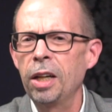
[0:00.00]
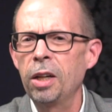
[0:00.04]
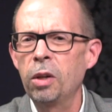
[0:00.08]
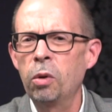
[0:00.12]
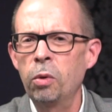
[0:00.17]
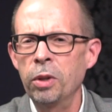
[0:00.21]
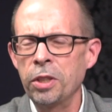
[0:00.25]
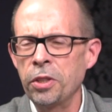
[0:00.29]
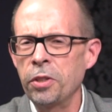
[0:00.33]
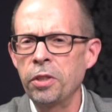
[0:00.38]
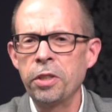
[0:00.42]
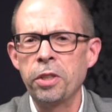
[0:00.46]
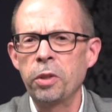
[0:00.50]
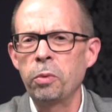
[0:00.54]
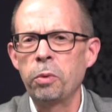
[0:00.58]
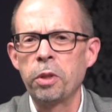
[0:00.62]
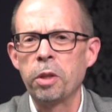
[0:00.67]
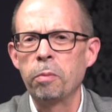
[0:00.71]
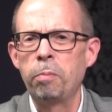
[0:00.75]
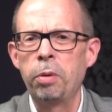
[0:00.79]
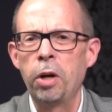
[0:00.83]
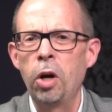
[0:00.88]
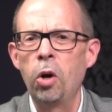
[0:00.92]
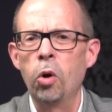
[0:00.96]
what's the deal with
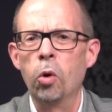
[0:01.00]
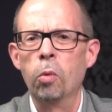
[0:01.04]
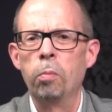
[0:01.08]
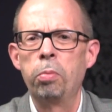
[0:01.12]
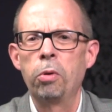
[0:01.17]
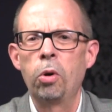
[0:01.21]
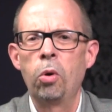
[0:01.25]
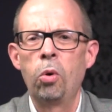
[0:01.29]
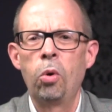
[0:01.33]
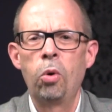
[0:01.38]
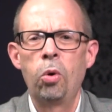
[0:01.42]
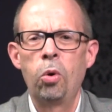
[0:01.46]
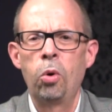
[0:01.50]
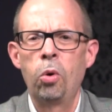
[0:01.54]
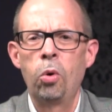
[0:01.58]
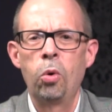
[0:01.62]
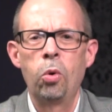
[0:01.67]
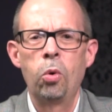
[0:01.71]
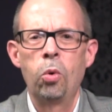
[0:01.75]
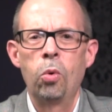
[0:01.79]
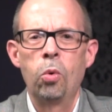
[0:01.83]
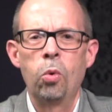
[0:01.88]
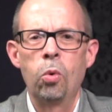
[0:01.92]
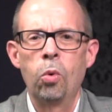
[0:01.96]
the Pope?
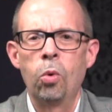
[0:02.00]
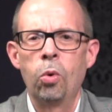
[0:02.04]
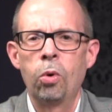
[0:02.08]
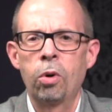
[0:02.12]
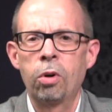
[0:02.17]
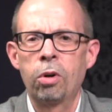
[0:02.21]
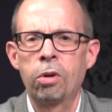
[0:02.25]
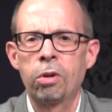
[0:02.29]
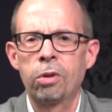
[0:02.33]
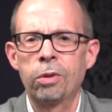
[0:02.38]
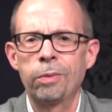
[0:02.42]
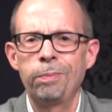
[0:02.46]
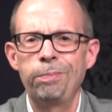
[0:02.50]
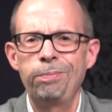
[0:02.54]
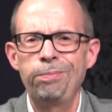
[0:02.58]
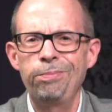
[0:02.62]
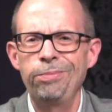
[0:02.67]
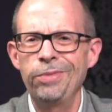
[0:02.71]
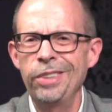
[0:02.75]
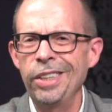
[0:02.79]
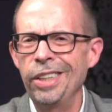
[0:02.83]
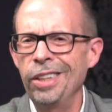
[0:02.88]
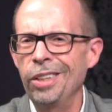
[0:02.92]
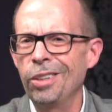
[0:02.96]
Or,
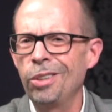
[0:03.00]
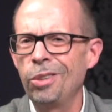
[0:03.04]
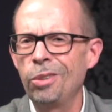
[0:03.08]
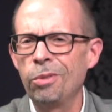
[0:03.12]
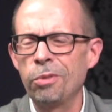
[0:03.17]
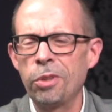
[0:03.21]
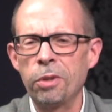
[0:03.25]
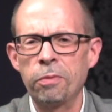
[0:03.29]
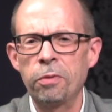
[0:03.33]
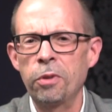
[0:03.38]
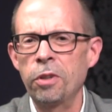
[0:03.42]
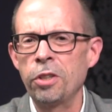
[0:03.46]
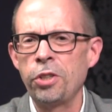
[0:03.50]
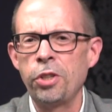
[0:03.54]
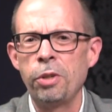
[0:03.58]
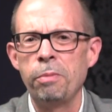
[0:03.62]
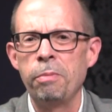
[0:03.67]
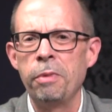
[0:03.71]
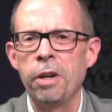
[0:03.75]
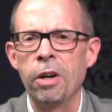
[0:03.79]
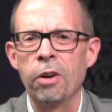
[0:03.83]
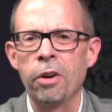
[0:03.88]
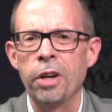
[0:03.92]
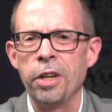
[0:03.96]
you know, the Virgin
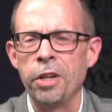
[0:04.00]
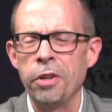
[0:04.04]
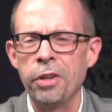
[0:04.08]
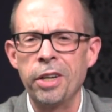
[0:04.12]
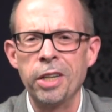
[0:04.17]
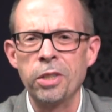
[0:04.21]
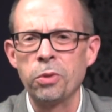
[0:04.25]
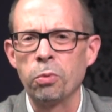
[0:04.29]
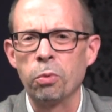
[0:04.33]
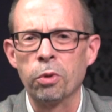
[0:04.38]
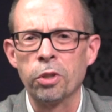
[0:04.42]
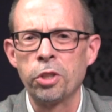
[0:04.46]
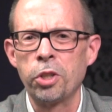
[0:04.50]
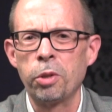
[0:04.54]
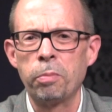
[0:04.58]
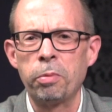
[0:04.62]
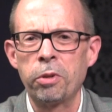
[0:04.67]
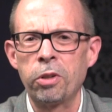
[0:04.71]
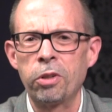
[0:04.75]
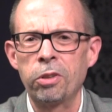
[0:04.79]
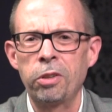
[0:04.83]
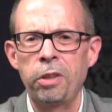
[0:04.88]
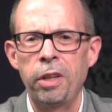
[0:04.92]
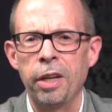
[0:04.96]
Mary, do you guys worship
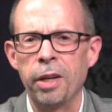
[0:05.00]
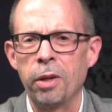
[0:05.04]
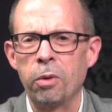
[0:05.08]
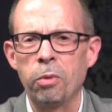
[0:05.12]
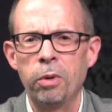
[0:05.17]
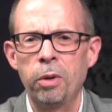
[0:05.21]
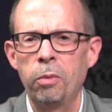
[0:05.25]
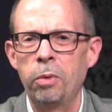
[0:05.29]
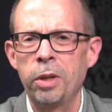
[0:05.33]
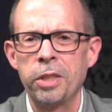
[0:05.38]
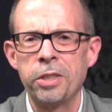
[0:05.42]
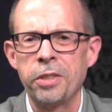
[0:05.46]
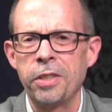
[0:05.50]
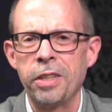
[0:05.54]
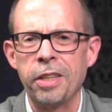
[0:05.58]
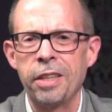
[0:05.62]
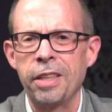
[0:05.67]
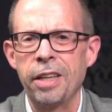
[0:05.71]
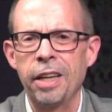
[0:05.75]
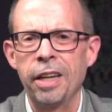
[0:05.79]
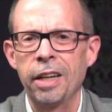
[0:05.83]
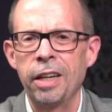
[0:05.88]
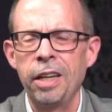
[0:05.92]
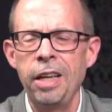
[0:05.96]
her? Like, what's the
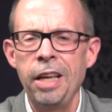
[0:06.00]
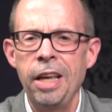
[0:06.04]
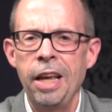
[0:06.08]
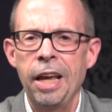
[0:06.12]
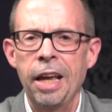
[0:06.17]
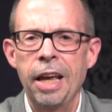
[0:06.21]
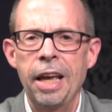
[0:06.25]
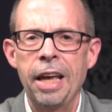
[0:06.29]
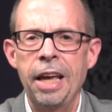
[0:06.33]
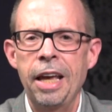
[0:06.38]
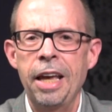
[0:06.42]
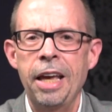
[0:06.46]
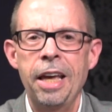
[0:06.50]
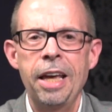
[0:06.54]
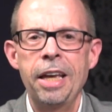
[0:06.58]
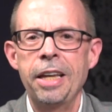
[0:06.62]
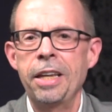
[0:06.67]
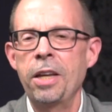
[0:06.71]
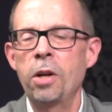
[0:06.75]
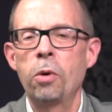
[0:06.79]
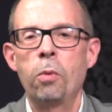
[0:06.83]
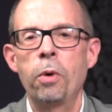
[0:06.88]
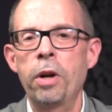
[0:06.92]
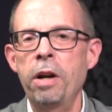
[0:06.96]
thing?
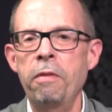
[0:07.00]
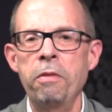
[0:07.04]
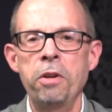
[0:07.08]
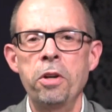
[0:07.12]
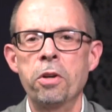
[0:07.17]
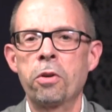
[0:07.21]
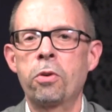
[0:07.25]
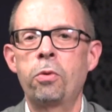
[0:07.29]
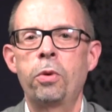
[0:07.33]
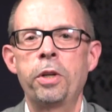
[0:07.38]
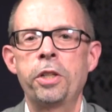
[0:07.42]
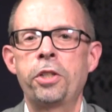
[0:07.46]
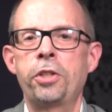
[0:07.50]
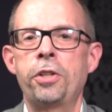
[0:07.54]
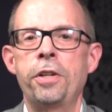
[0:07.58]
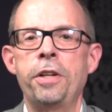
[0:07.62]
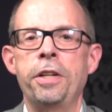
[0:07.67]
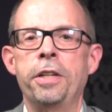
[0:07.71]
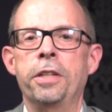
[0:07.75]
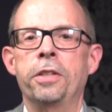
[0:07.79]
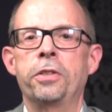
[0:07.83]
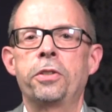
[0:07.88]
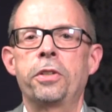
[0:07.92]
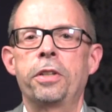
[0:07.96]
You know, whatever your question
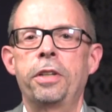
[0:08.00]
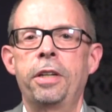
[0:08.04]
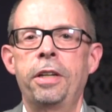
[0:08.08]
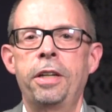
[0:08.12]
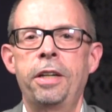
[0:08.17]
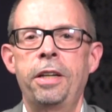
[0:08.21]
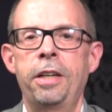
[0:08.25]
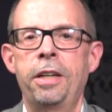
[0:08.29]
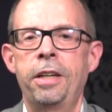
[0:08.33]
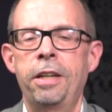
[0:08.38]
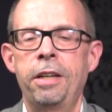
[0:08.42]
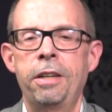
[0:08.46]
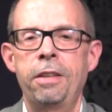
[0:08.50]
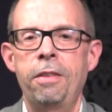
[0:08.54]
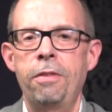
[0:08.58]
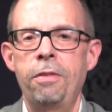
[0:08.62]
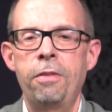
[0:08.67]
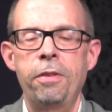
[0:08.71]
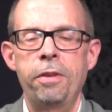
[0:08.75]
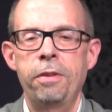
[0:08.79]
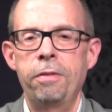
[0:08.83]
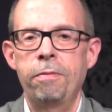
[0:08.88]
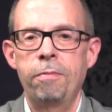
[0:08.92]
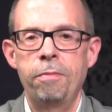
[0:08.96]
is,
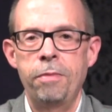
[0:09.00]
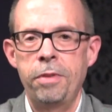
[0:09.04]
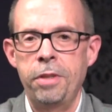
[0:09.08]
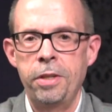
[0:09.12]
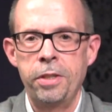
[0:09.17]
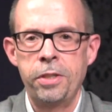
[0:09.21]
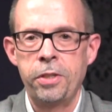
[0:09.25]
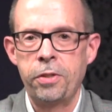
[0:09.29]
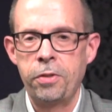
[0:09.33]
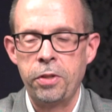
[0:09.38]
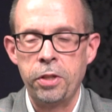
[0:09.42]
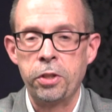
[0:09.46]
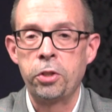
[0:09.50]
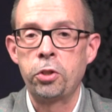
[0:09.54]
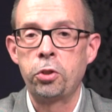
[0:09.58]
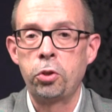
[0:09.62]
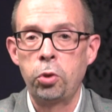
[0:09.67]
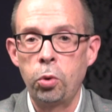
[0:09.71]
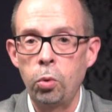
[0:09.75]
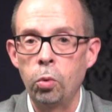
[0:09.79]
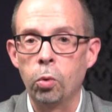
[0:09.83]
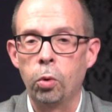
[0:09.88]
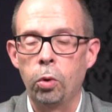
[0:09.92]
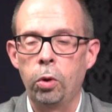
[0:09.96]
this
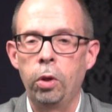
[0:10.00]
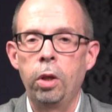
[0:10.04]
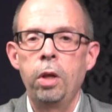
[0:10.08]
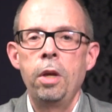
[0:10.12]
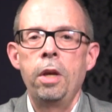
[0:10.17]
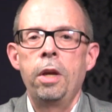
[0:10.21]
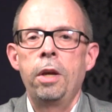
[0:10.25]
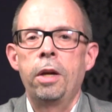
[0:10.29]
tool